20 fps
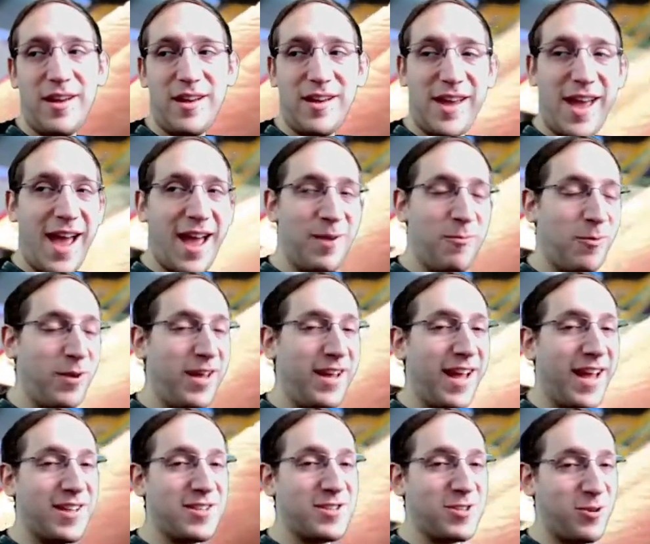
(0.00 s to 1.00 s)
Can we
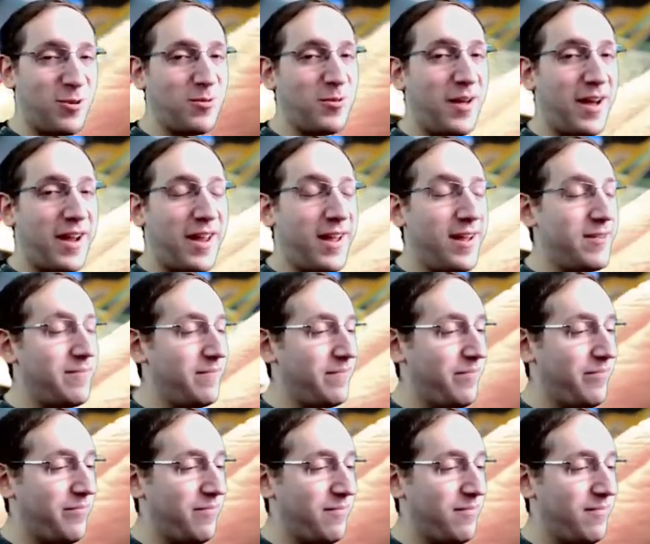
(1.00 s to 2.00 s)
get so lucky?
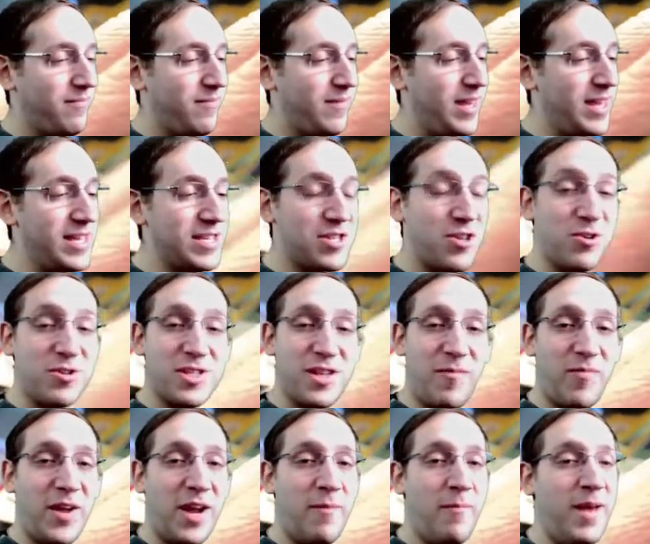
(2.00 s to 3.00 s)
Is there
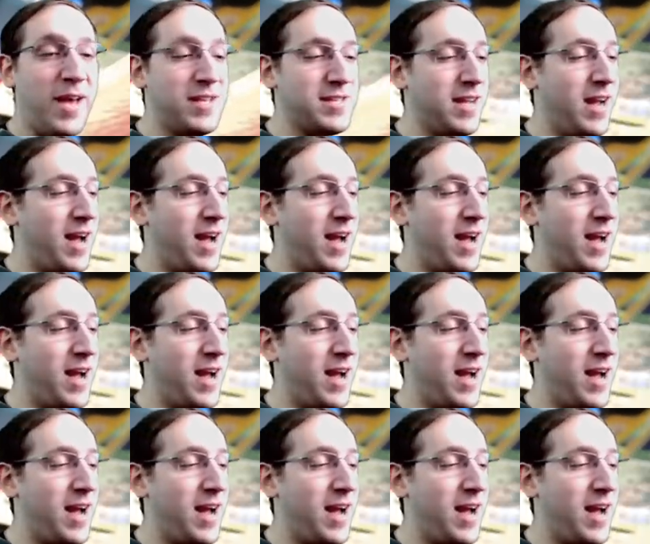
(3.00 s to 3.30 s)
something amazing